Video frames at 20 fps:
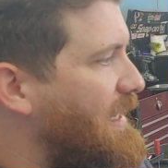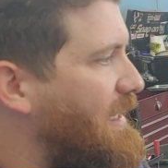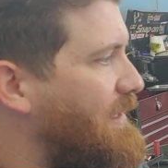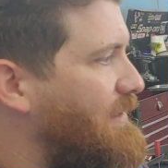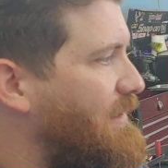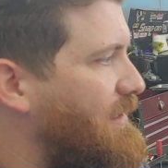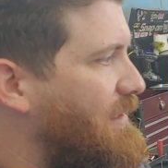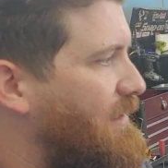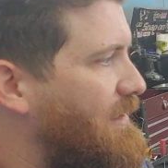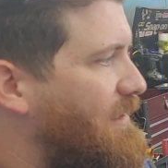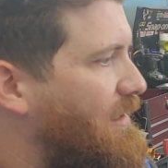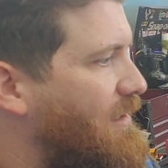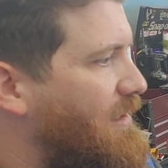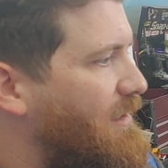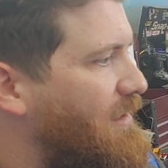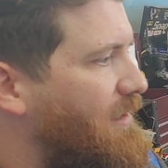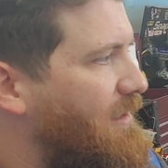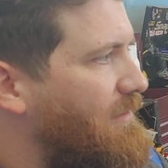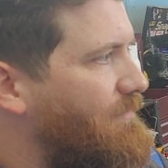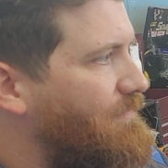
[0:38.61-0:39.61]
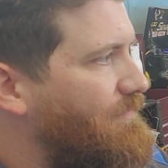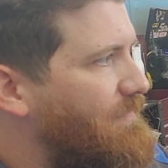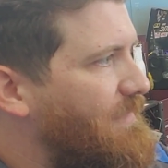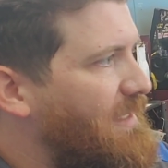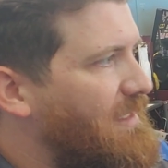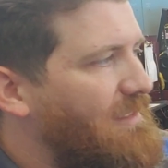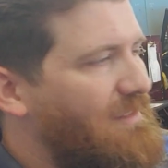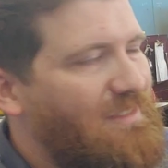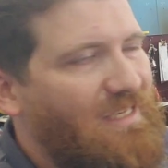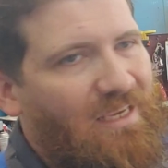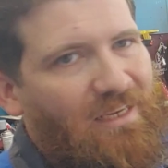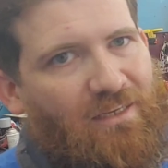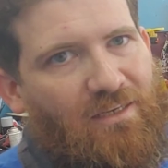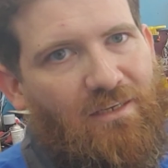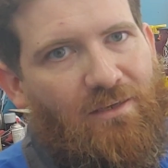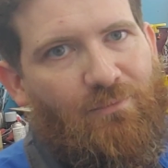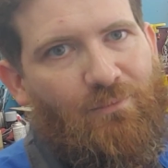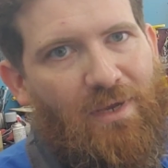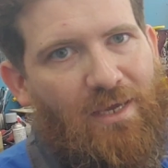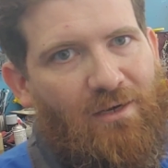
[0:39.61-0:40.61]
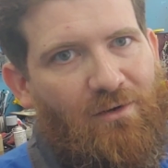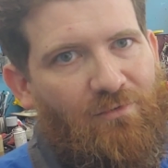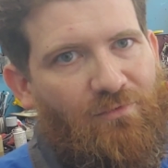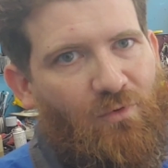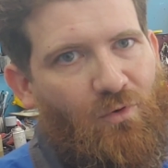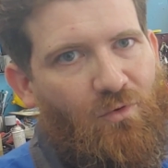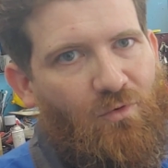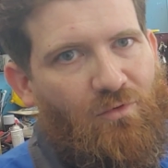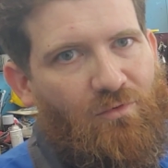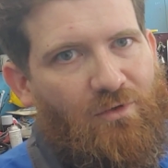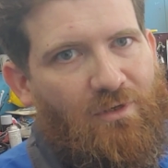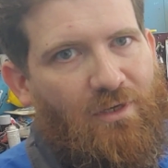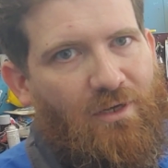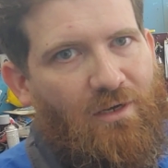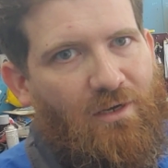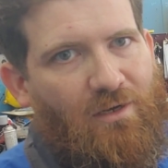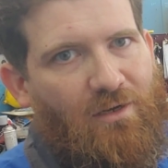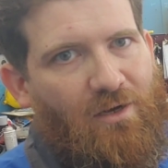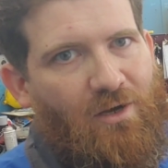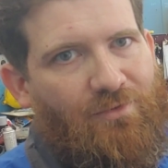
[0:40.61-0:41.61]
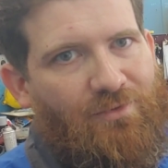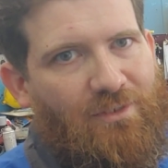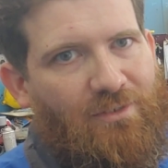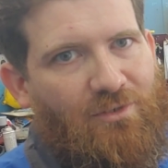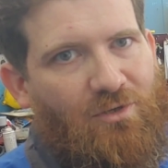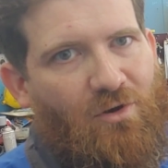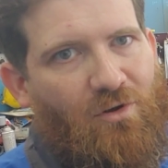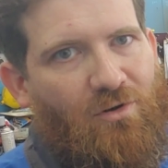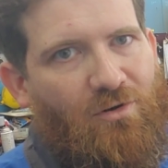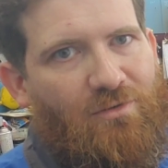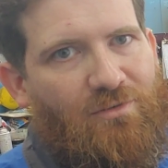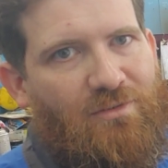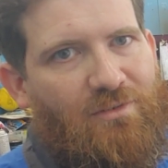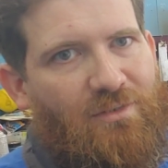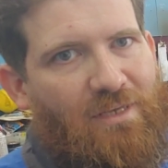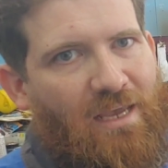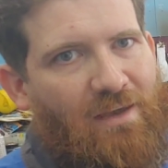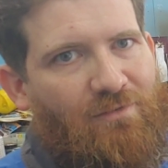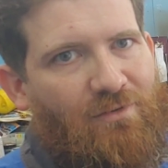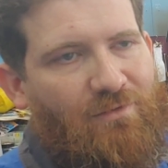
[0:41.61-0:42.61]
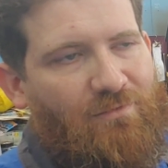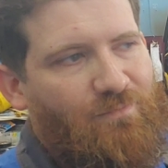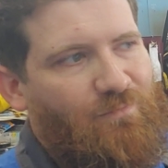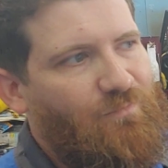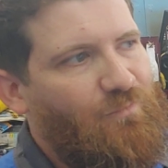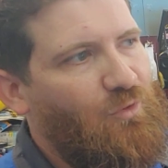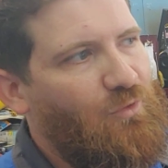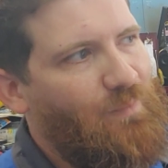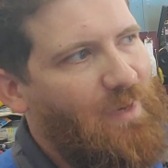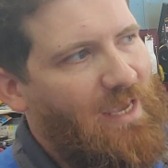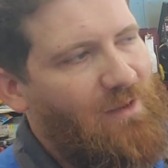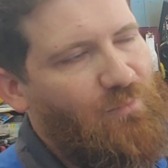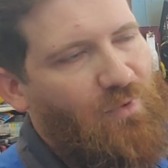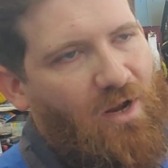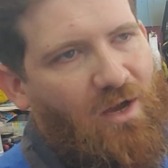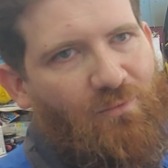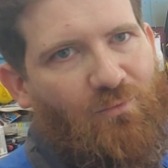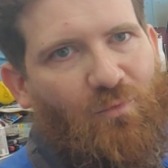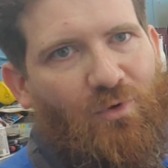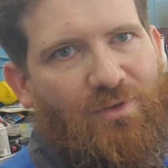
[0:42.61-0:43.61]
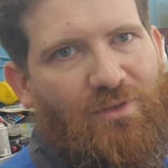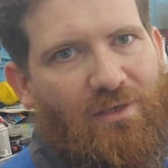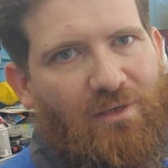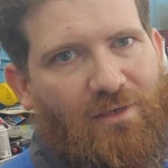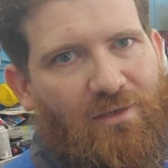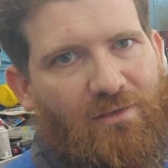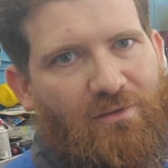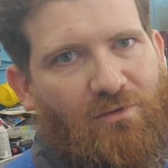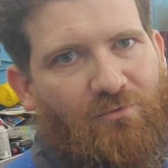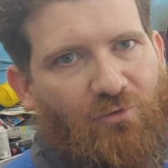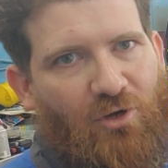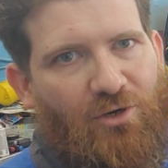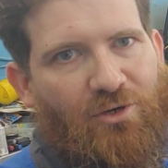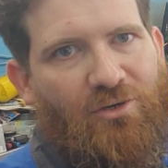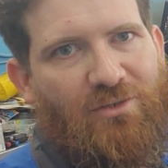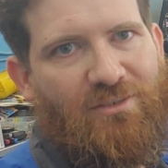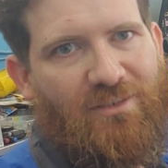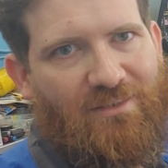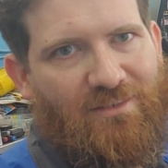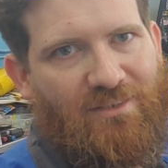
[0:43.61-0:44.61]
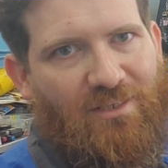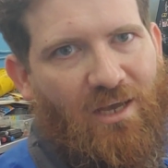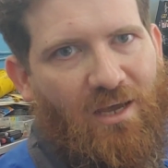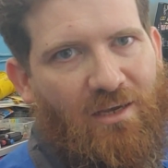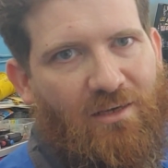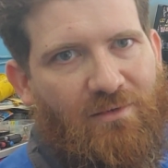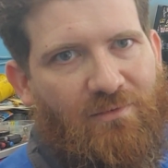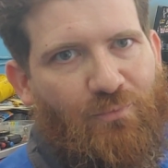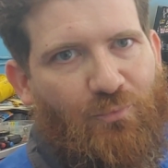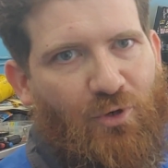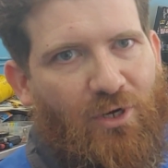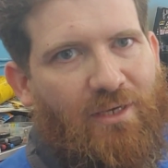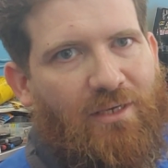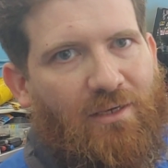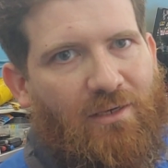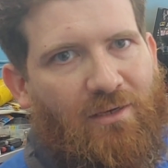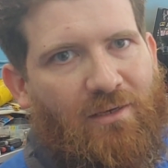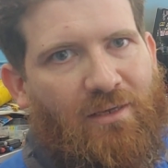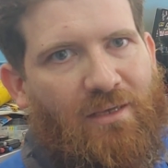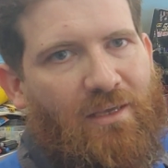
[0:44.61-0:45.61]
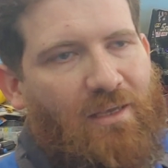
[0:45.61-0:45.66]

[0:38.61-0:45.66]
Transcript: And then the intake manifold on these cars have a real bad problem with the runners inside breaking.